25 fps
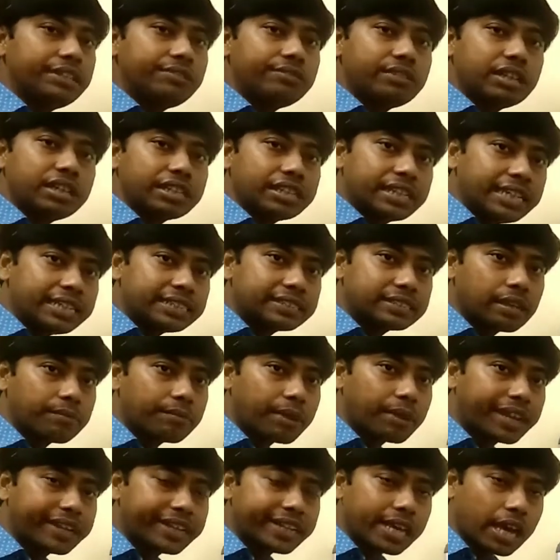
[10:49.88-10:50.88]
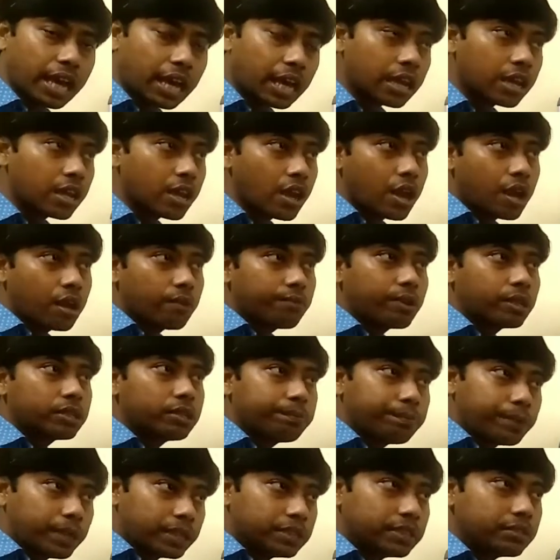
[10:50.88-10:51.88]
then you can get some idea
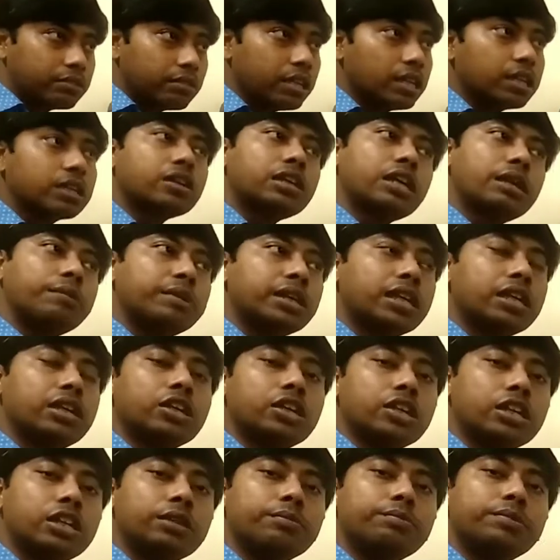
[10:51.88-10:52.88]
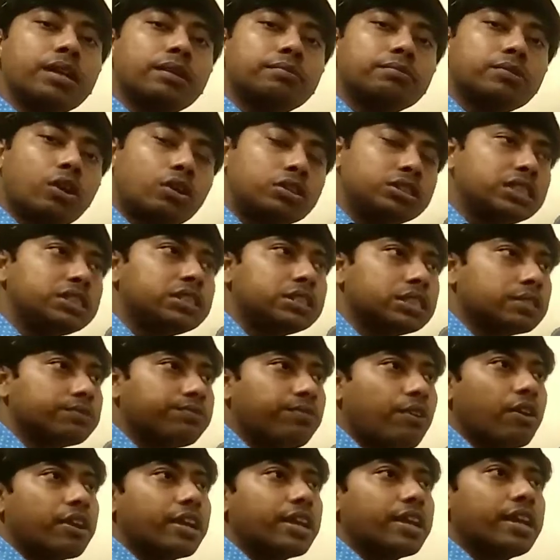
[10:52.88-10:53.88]
for the particular chemical equilibrium
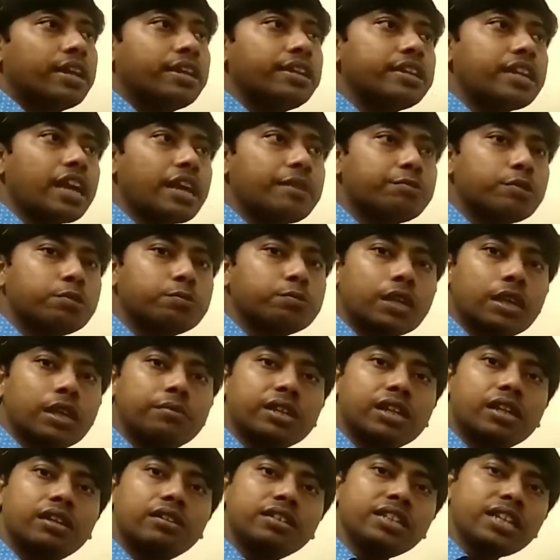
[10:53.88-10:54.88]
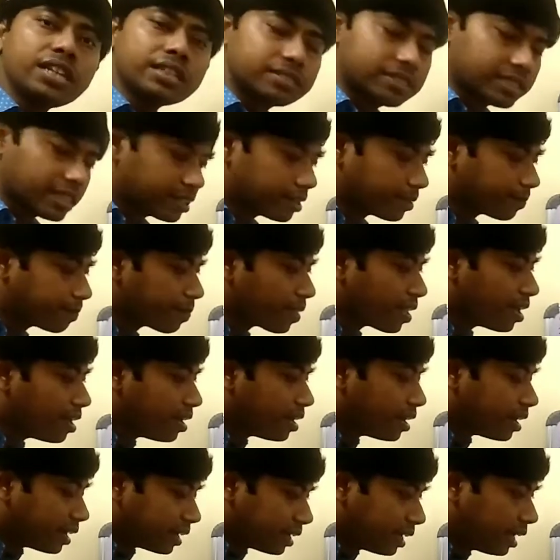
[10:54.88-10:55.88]
condition for any type of chemical reaction.
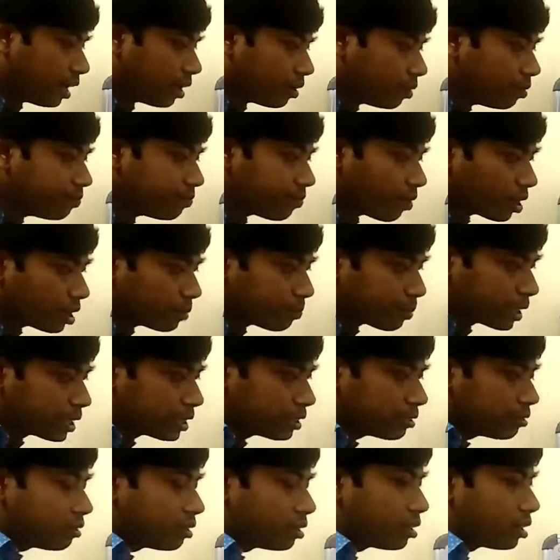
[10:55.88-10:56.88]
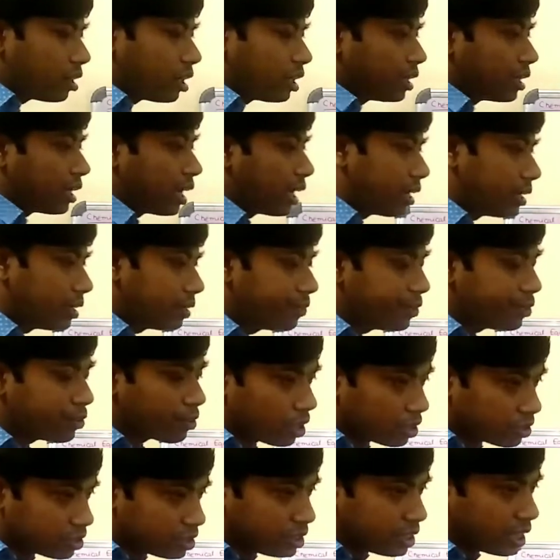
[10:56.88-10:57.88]
Now for a particular,
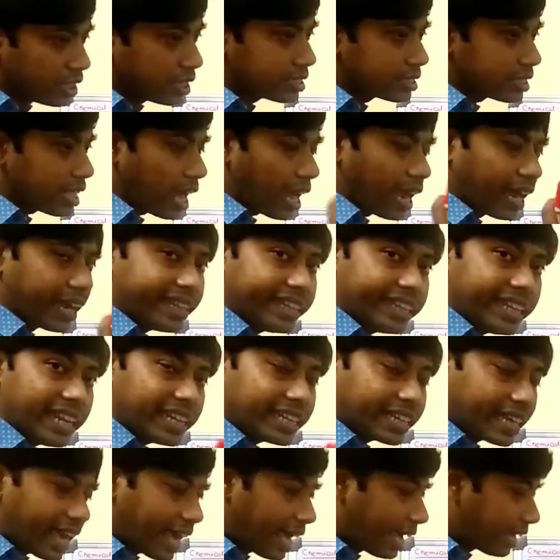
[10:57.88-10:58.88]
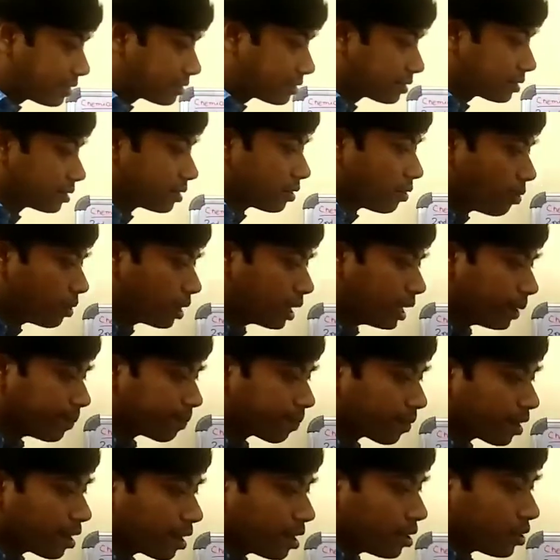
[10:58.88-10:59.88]
if you consider as ideal gas,
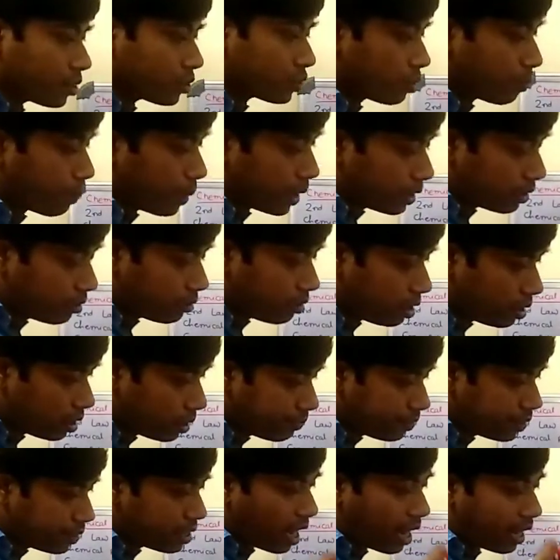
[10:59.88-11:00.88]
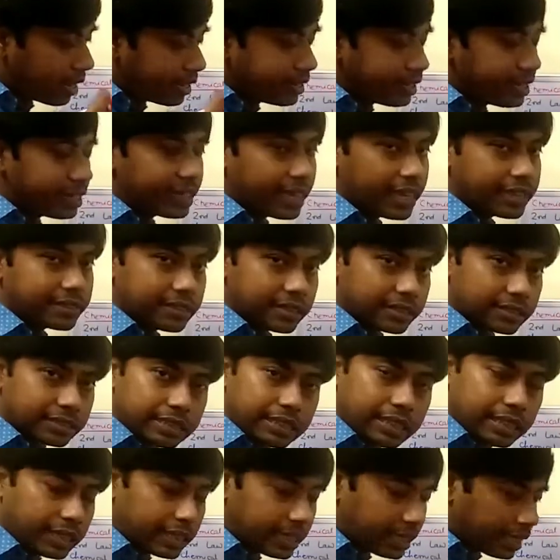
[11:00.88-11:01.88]
okay, so particular if any ideal gas
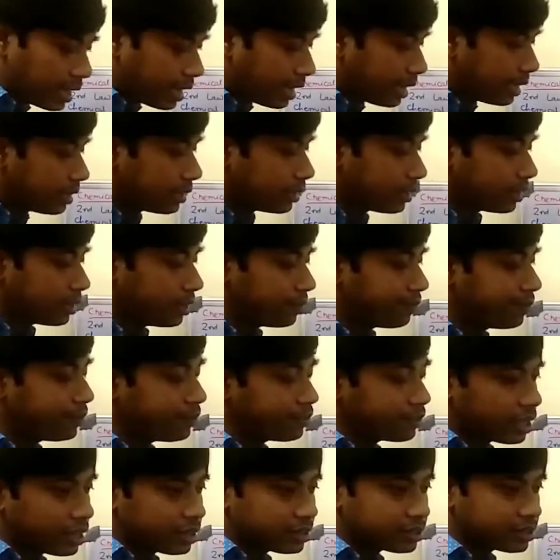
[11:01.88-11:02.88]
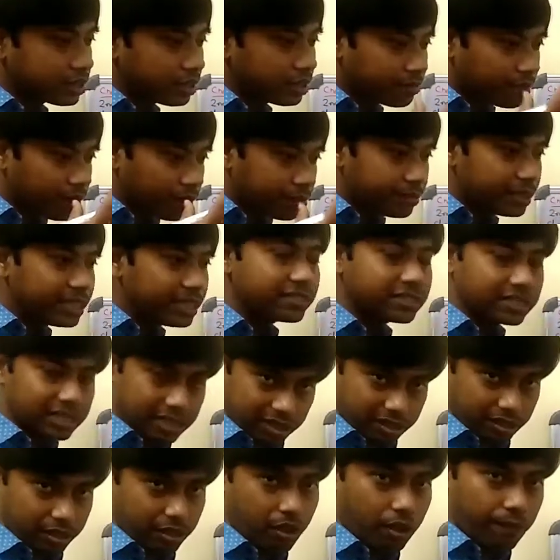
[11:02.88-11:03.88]
are there, and if you get some
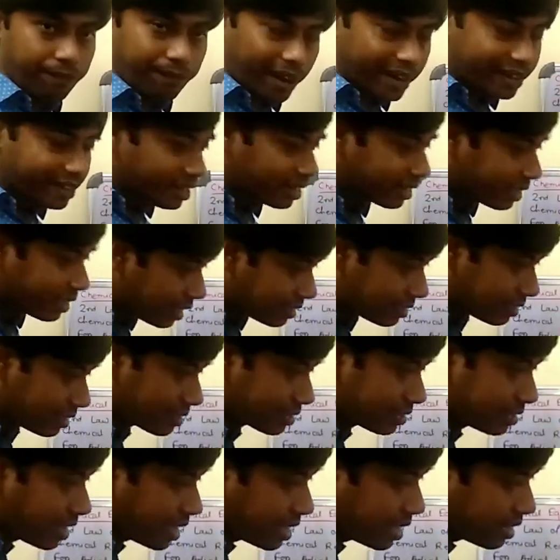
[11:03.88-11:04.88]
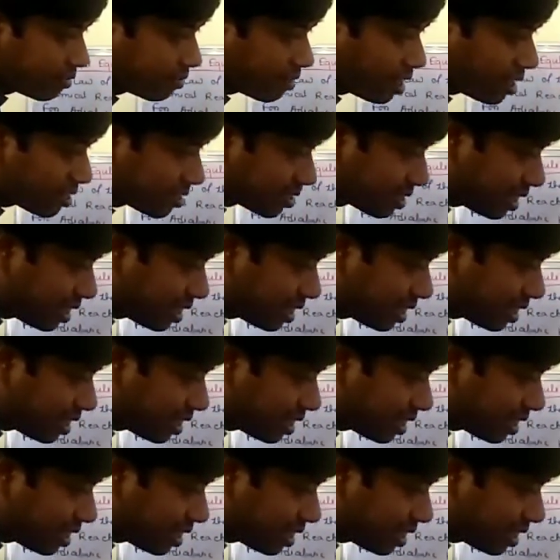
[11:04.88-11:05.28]
mixture of ideal gases, then you